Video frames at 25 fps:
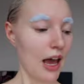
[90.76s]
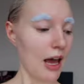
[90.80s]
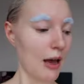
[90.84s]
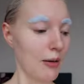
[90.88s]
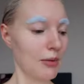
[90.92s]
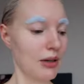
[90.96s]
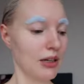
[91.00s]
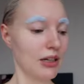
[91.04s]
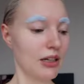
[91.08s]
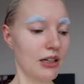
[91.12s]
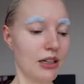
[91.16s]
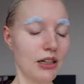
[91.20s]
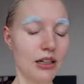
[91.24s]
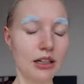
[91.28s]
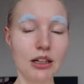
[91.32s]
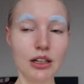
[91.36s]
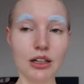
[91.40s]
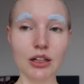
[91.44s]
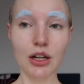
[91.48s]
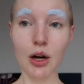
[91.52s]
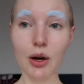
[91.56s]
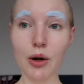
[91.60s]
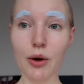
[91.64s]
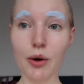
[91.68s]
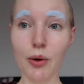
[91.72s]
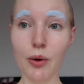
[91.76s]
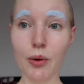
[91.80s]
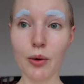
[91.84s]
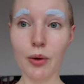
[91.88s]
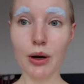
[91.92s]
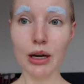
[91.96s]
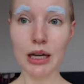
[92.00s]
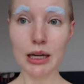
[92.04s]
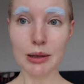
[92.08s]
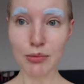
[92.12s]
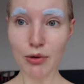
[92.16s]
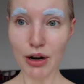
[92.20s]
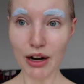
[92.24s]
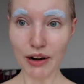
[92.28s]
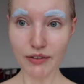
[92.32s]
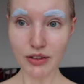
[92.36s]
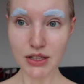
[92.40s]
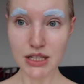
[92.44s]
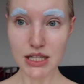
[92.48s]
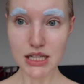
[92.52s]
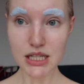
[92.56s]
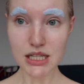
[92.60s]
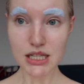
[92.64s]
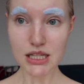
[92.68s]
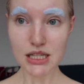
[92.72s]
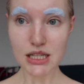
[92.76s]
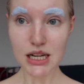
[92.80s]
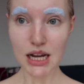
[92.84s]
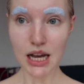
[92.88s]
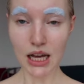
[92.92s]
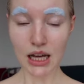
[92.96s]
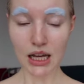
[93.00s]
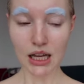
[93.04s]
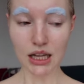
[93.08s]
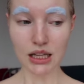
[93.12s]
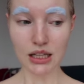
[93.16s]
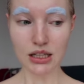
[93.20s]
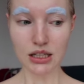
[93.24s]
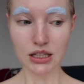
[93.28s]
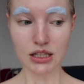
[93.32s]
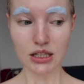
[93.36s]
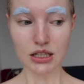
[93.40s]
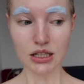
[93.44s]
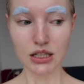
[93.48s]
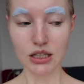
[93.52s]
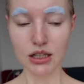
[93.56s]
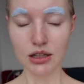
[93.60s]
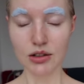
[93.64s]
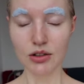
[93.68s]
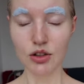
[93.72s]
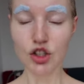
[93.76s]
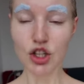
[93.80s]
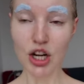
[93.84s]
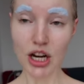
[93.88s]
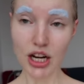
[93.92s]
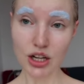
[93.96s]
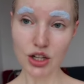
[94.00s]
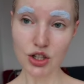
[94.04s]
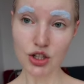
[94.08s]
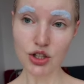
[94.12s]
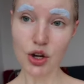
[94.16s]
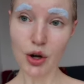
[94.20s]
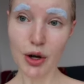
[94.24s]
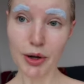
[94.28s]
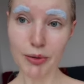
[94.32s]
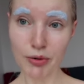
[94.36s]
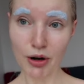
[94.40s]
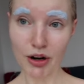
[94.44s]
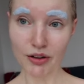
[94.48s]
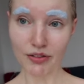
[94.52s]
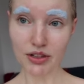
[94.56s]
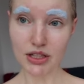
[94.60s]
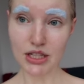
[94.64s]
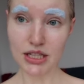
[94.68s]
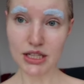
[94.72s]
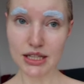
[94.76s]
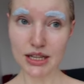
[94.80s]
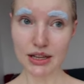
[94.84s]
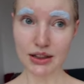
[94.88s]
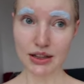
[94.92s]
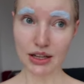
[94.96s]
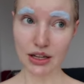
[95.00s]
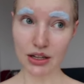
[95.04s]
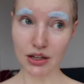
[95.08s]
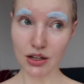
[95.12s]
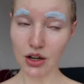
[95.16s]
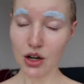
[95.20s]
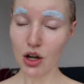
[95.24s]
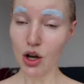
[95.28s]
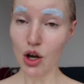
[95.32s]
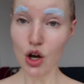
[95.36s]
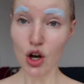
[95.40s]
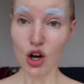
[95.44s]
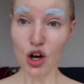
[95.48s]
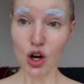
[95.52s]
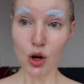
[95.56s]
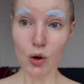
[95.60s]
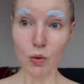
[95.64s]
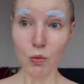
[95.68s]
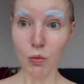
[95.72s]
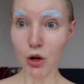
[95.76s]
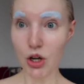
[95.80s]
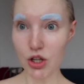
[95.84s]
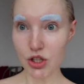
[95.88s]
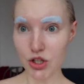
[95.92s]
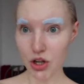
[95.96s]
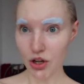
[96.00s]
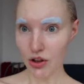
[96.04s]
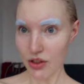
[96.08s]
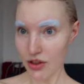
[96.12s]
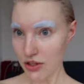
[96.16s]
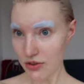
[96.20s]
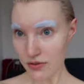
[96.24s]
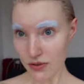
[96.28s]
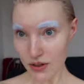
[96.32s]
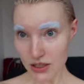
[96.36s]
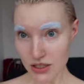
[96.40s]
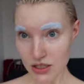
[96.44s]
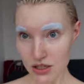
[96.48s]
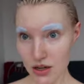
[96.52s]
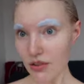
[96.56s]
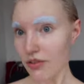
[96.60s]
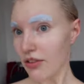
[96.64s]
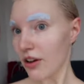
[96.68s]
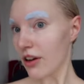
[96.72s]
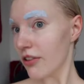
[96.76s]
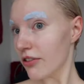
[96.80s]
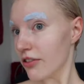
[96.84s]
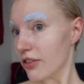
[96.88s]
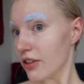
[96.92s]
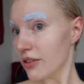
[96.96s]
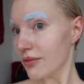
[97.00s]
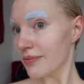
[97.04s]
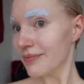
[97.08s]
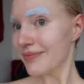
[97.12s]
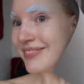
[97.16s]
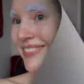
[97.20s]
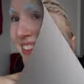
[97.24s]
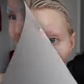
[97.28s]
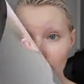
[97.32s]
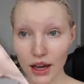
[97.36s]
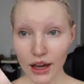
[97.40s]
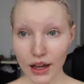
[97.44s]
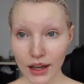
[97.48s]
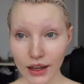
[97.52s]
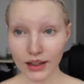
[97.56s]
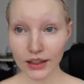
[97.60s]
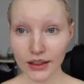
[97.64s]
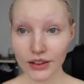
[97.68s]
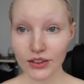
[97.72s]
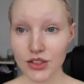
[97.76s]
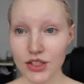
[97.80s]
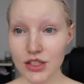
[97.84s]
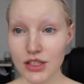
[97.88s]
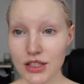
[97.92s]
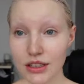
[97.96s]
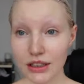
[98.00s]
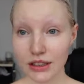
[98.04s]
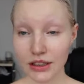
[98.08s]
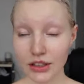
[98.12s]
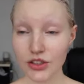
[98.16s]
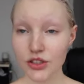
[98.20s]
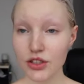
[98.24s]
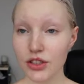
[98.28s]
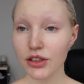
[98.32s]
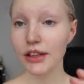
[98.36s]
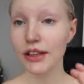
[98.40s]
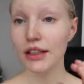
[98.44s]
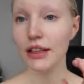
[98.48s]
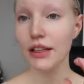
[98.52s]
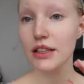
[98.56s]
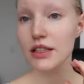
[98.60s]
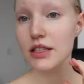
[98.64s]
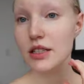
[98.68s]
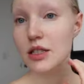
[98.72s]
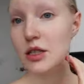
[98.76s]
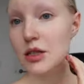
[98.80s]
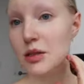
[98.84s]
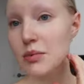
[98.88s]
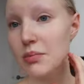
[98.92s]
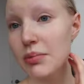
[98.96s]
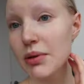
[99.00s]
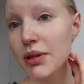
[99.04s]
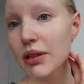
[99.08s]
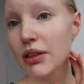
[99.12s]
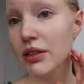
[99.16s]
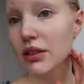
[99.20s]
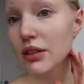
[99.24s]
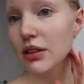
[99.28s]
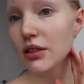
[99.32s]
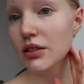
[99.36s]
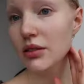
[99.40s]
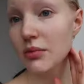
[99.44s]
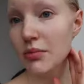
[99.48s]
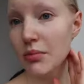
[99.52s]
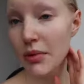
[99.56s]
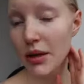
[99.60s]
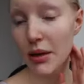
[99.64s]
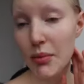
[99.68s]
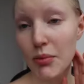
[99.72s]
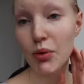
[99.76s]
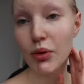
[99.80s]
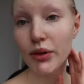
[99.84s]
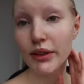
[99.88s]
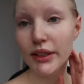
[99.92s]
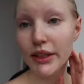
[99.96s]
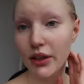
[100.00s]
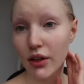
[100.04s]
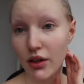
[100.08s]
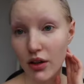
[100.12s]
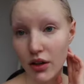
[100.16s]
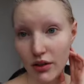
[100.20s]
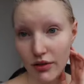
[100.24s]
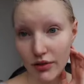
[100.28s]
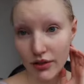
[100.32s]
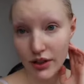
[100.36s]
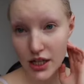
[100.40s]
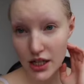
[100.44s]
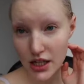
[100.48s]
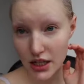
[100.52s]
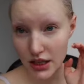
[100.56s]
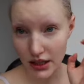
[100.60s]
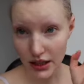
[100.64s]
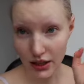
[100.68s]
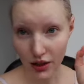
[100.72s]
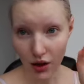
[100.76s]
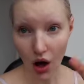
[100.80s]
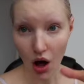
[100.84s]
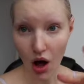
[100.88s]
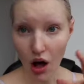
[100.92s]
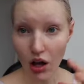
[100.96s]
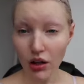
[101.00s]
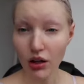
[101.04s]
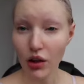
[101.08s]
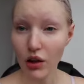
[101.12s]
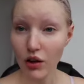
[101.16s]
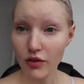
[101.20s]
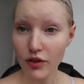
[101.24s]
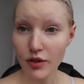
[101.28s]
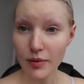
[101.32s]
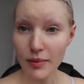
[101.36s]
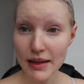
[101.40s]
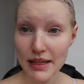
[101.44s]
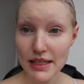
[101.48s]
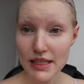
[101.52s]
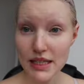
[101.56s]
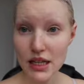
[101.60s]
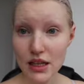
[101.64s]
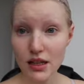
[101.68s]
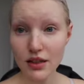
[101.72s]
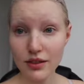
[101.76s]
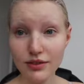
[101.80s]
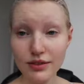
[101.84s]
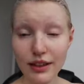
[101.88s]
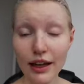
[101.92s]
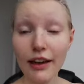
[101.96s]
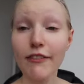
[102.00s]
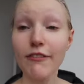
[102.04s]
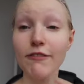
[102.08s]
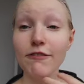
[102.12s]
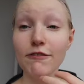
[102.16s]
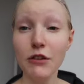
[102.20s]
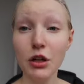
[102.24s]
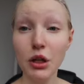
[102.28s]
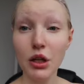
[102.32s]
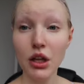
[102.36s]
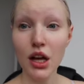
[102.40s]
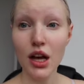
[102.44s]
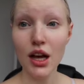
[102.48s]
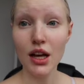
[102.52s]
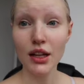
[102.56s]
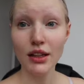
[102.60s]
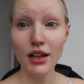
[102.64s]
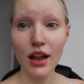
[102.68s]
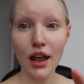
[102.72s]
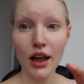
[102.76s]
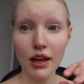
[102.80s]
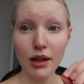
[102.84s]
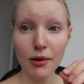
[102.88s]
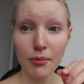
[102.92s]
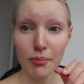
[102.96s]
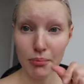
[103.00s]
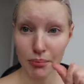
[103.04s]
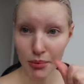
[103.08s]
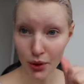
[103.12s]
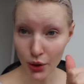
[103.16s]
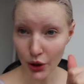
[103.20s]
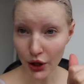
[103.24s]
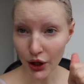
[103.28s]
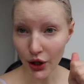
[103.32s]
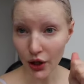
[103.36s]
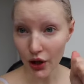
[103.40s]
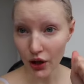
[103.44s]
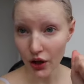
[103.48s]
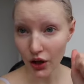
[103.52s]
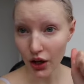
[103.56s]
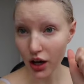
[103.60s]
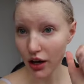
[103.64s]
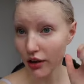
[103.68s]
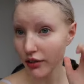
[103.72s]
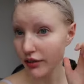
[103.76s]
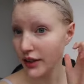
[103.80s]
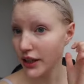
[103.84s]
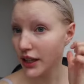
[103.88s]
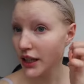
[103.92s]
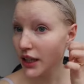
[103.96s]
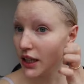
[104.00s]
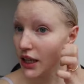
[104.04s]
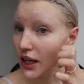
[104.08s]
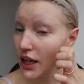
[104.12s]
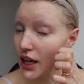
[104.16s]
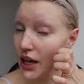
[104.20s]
I'm gonna go eat breakfast and change, go eat breakfast, and then wash all this fun stuff off. I just literally spilled my morning coffee like all over myself, like full on like burning hot coffee.